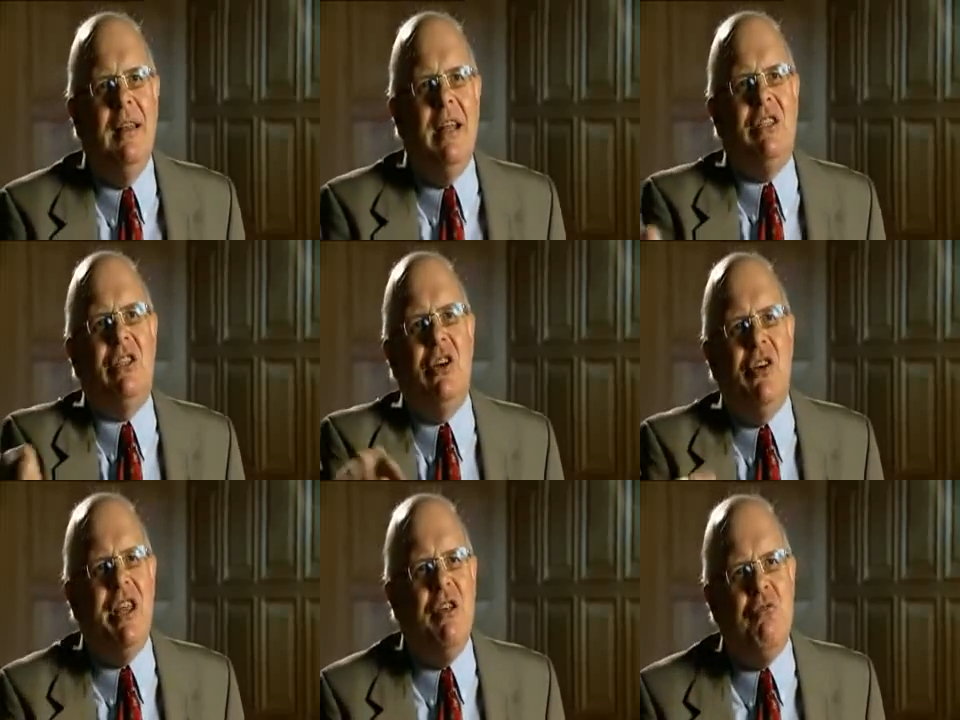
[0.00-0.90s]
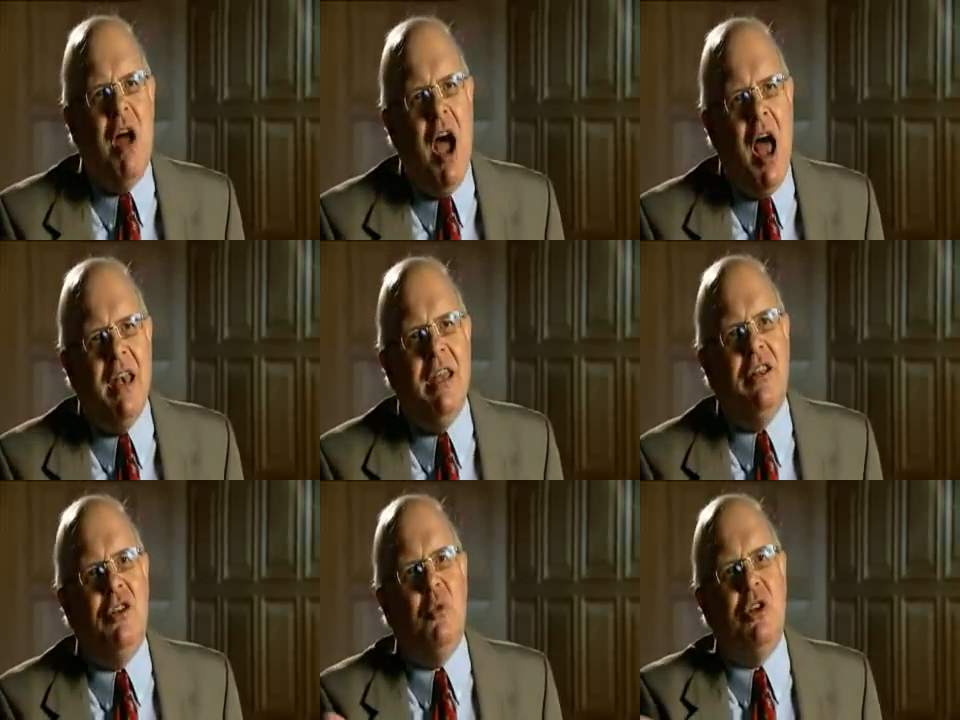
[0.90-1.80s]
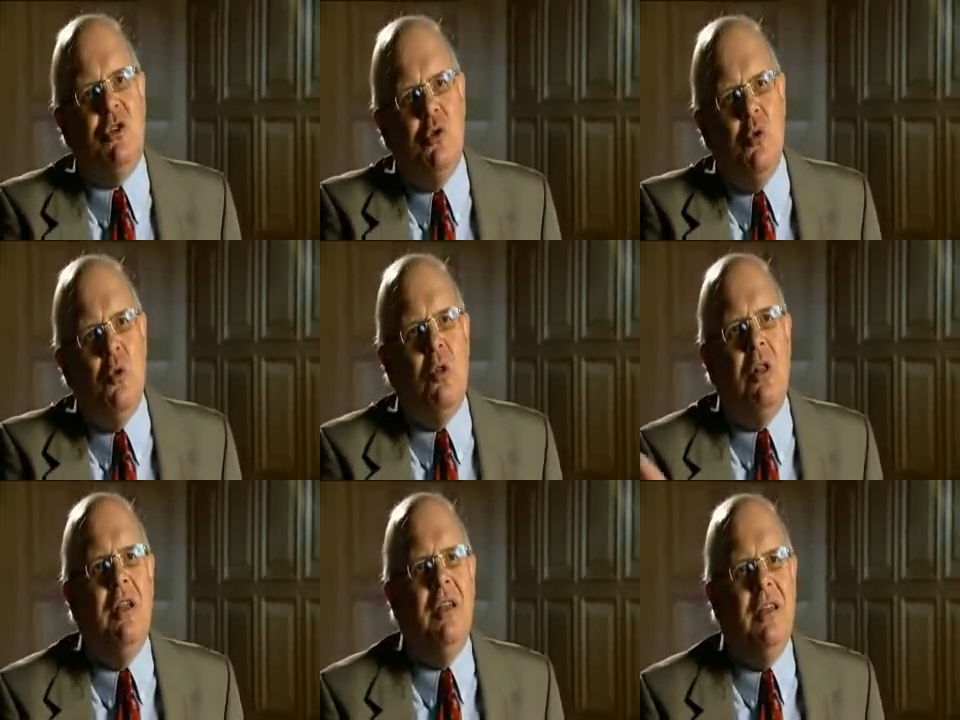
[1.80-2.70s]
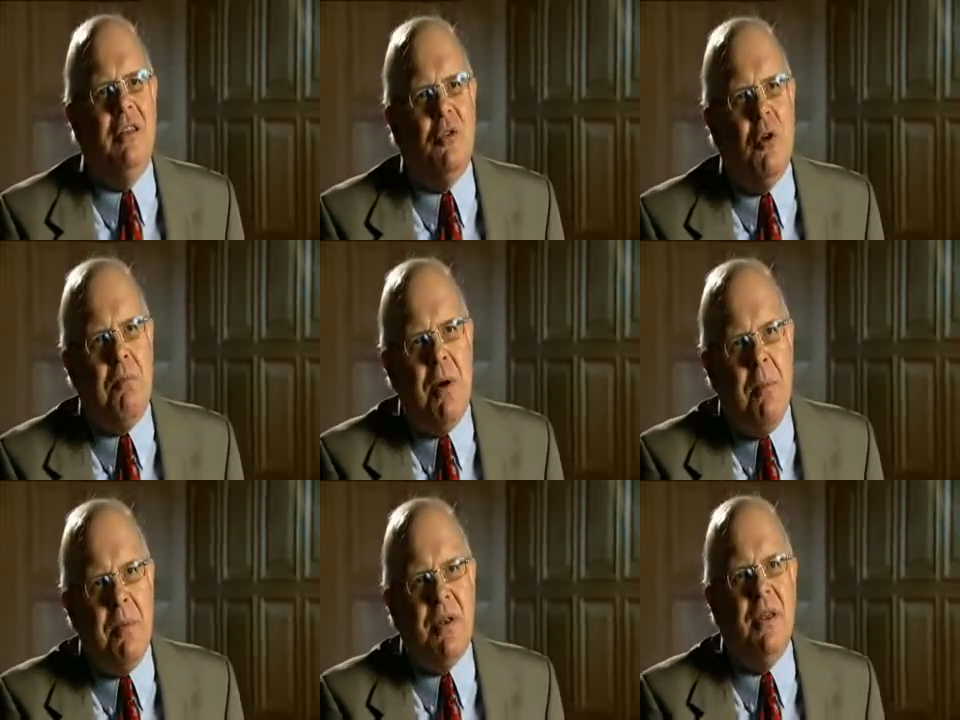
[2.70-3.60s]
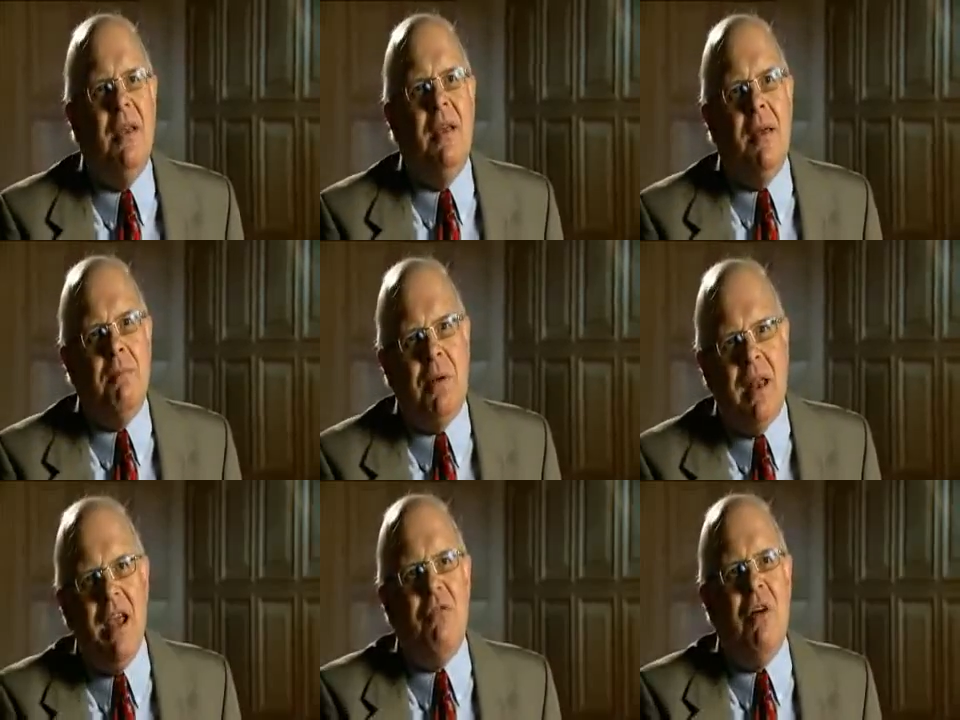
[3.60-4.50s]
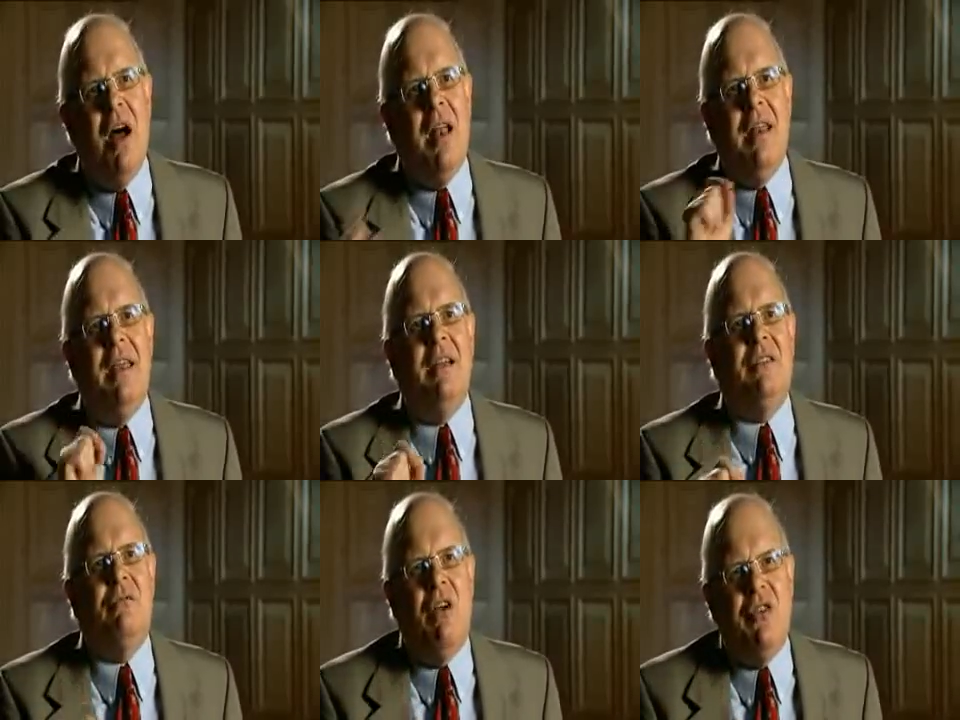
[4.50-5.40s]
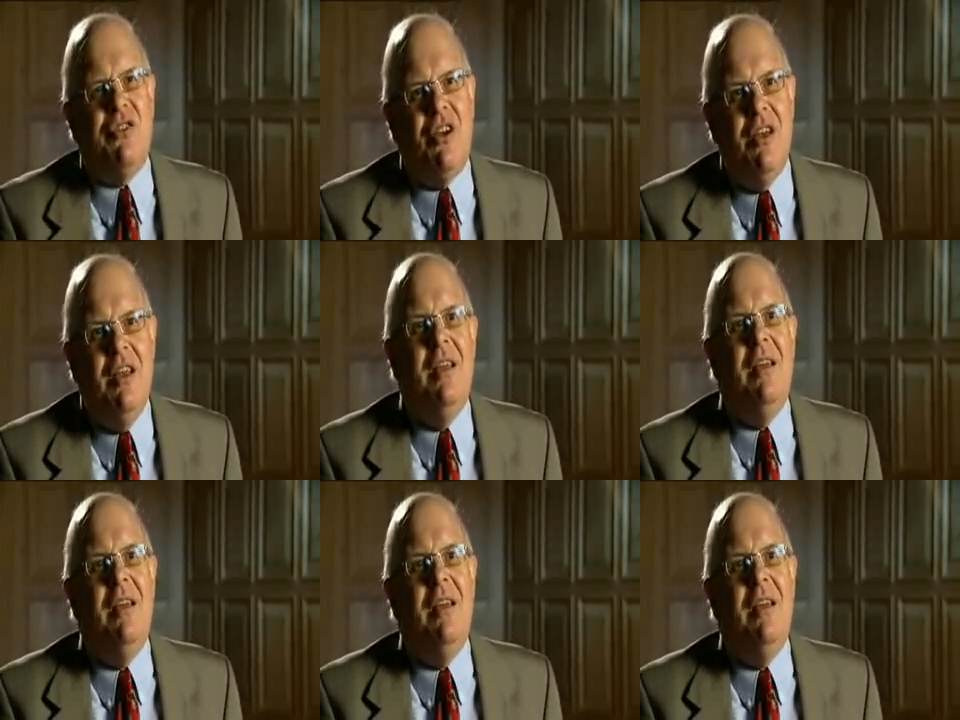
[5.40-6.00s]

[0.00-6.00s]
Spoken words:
Let's turn Iran into a tool, into a puppet, and play Iran against Russia.